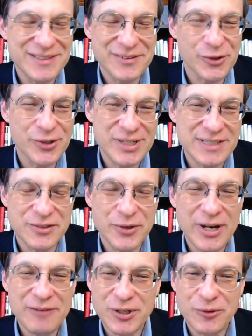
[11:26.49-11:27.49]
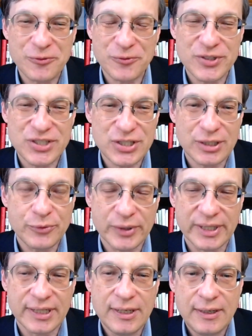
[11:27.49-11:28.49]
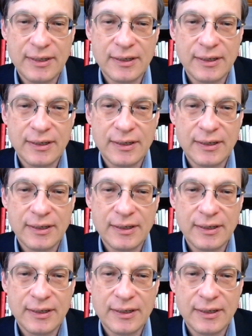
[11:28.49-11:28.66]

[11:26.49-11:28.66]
and 30s and you're having your first children,